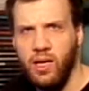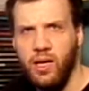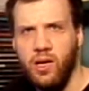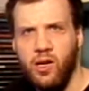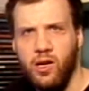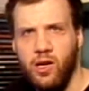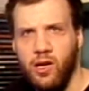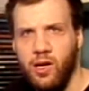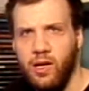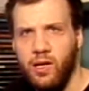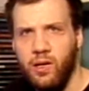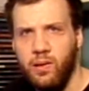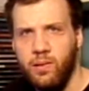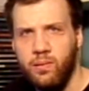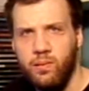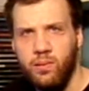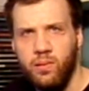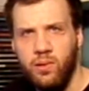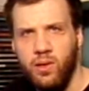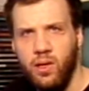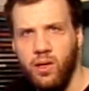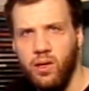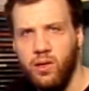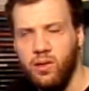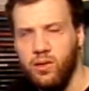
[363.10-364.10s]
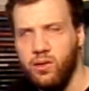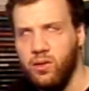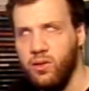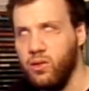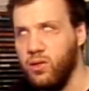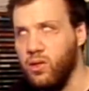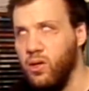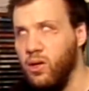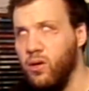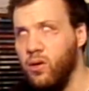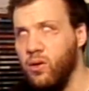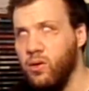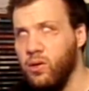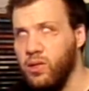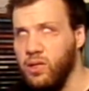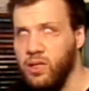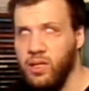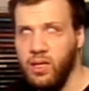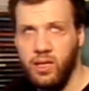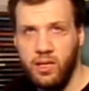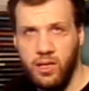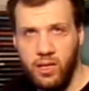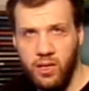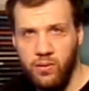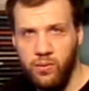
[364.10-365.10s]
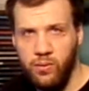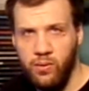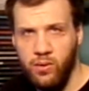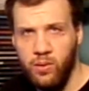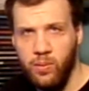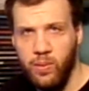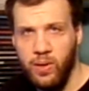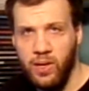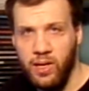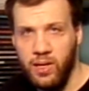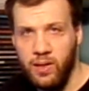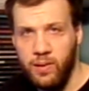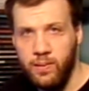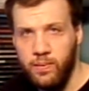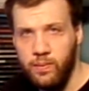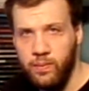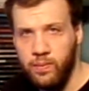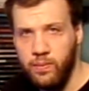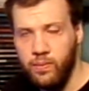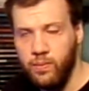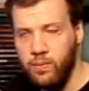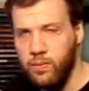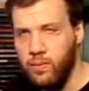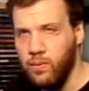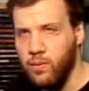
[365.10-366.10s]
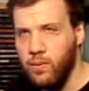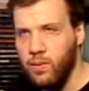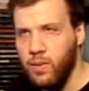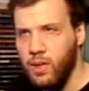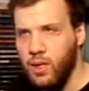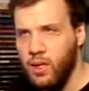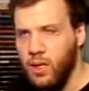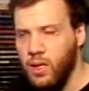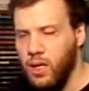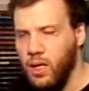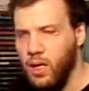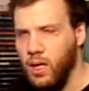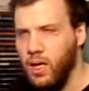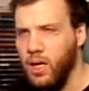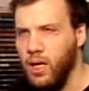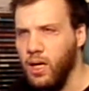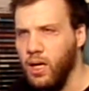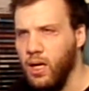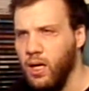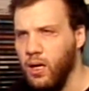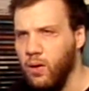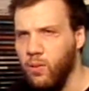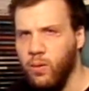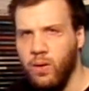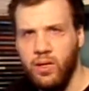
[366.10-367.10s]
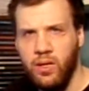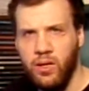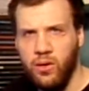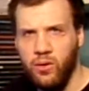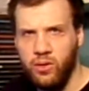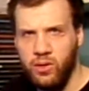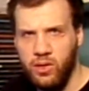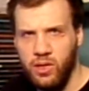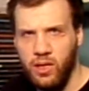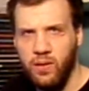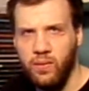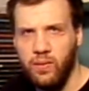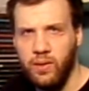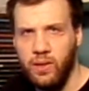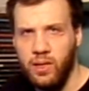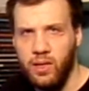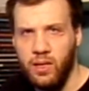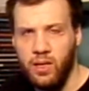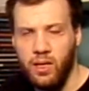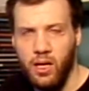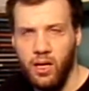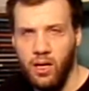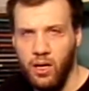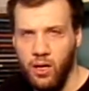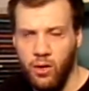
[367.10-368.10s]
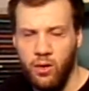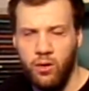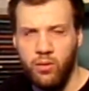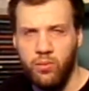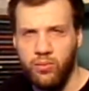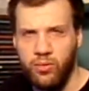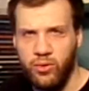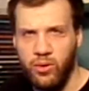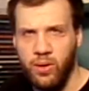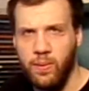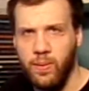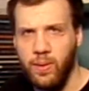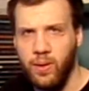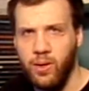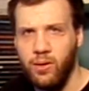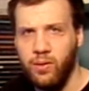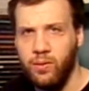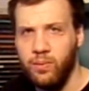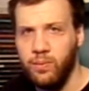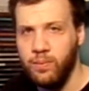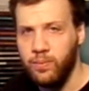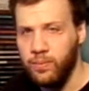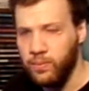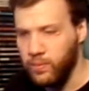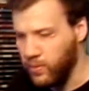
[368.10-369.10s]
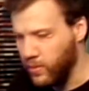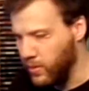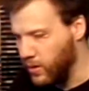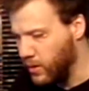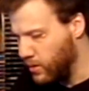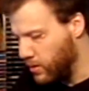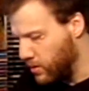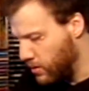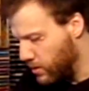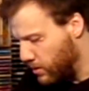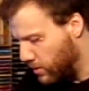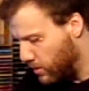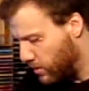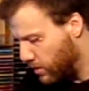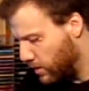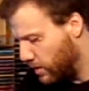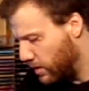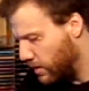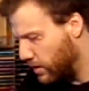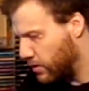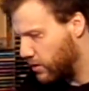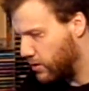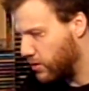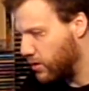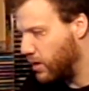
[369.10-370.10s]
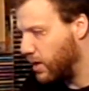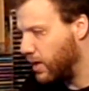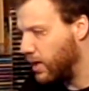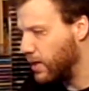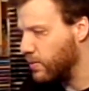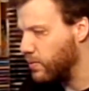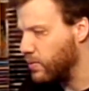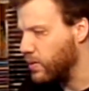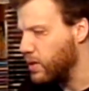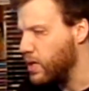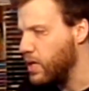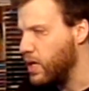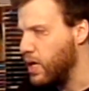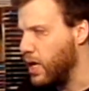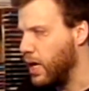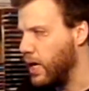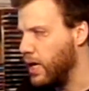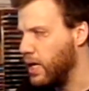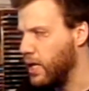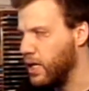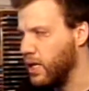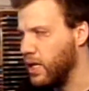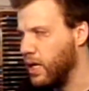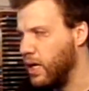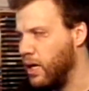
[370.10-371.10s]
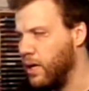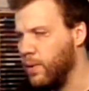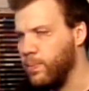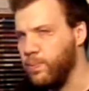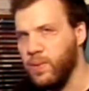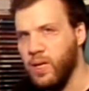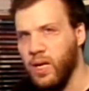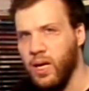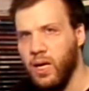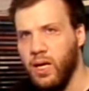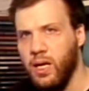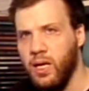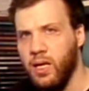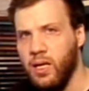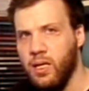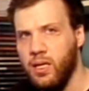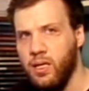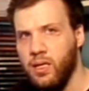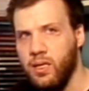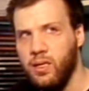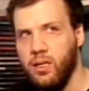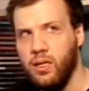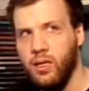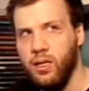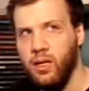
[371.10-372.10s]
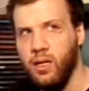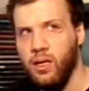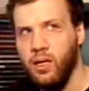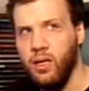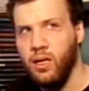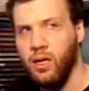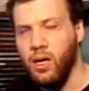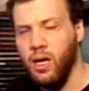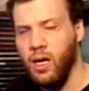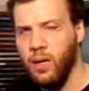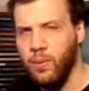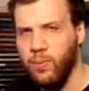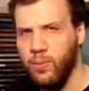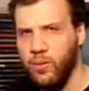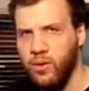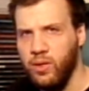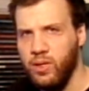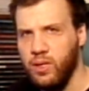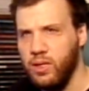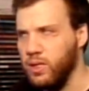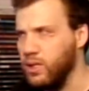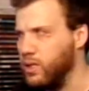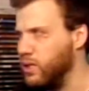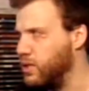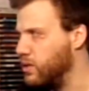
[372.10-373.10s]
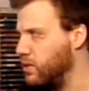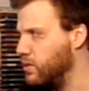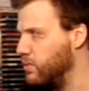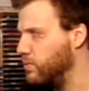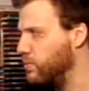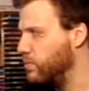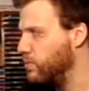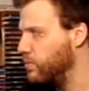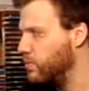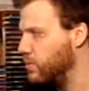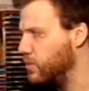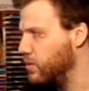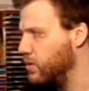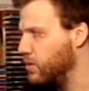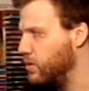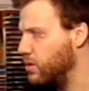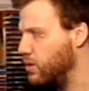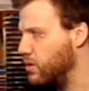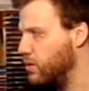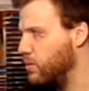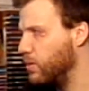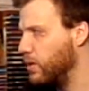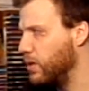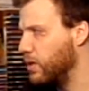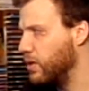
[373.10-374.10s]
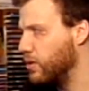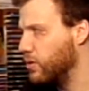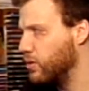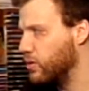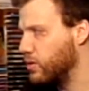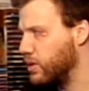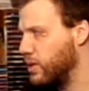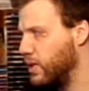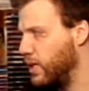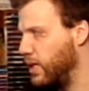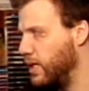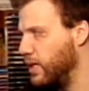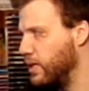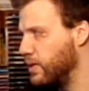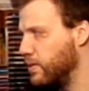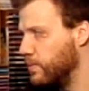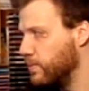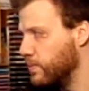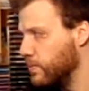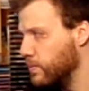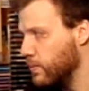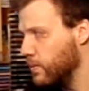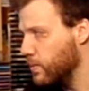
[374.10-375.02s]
laying around, installed 64-bit uh, Windows 7 Home Premium on this drive, and it updated the operating system to Windows 10.